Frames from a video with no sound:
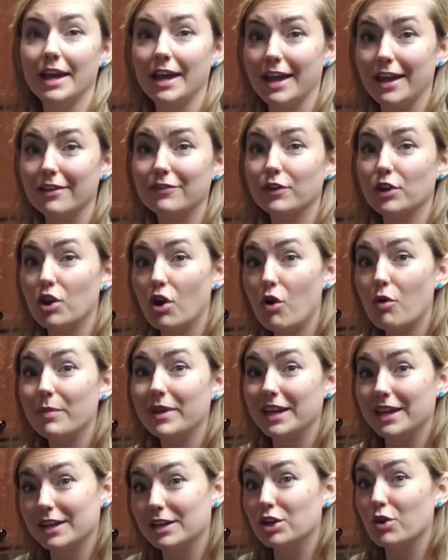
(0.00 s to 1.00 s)
If you know
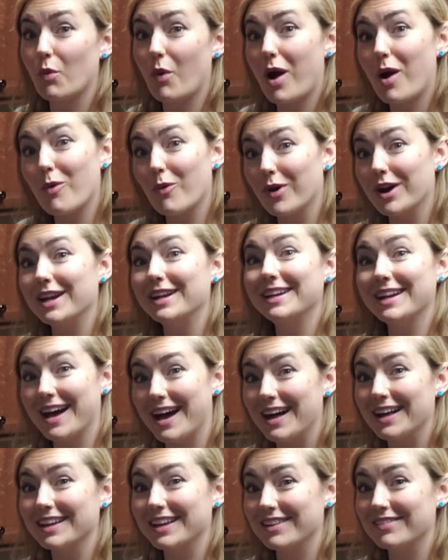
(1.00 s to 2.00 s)
me and you want one,
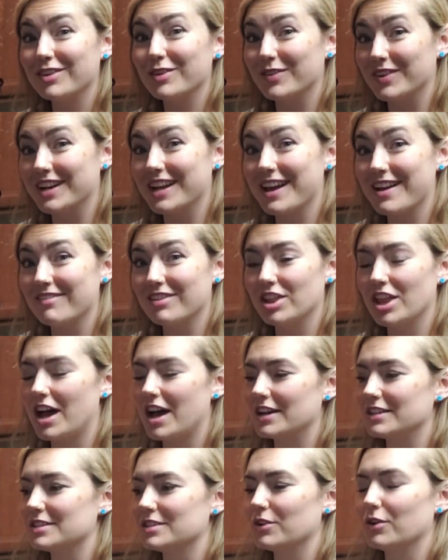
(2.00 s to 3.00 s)
I'll give you one. I have a
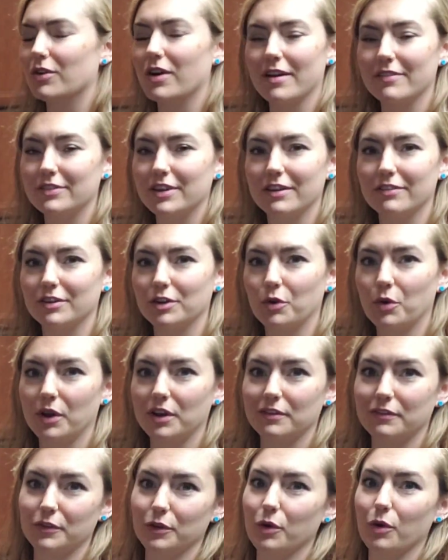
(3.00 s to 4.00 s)
lot. So I've given
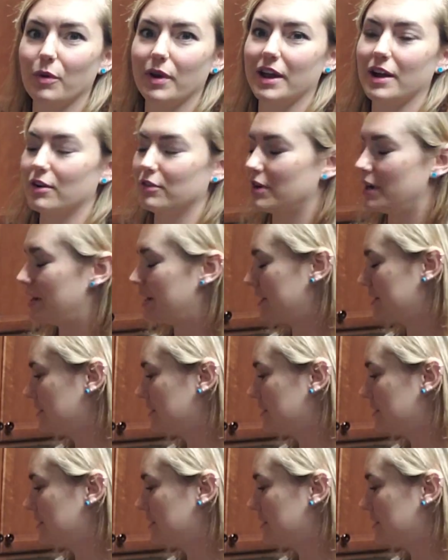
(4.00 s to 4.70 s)
quite a few away already.